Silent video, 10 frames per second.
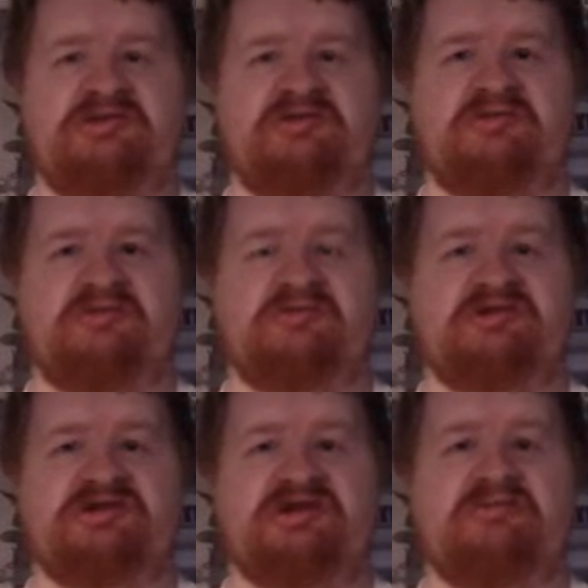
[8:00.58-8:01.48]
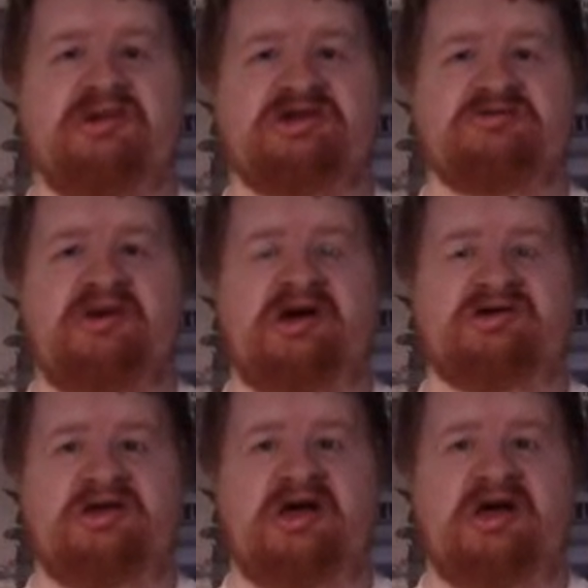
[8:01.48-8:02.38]
and recently mixed
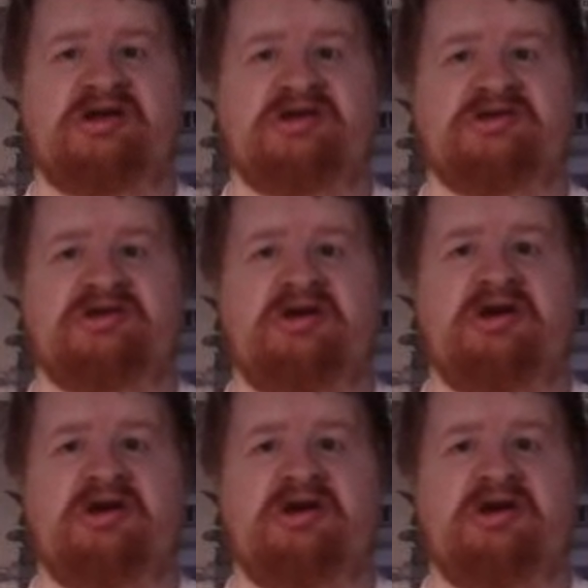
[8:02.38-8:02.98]
martial artist.